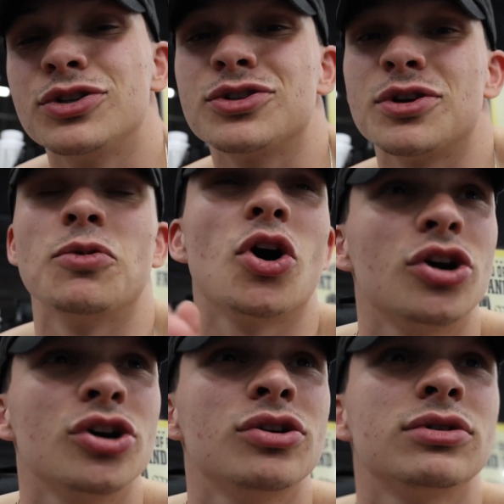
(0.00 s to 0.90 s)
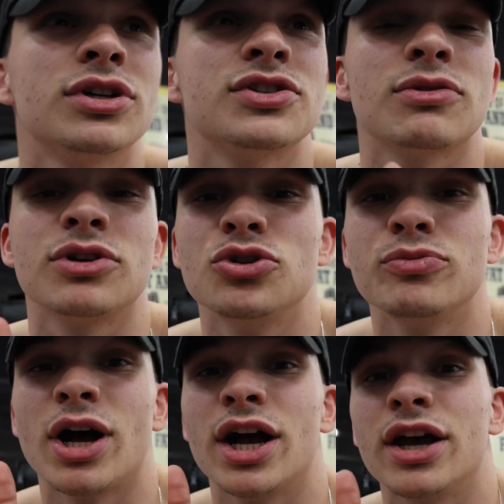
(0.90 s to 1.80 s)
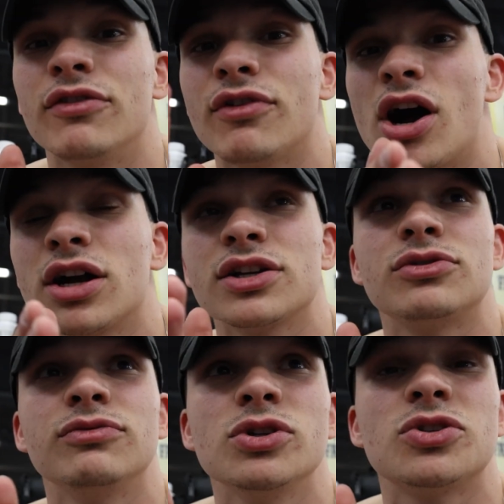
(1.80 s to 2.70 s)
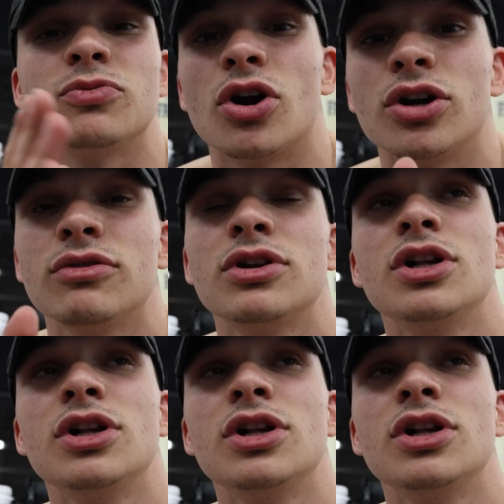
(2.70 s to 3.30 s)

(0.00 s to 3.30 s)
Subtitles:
to tomorrow because I'm gonna do my Avancus review tomorrow.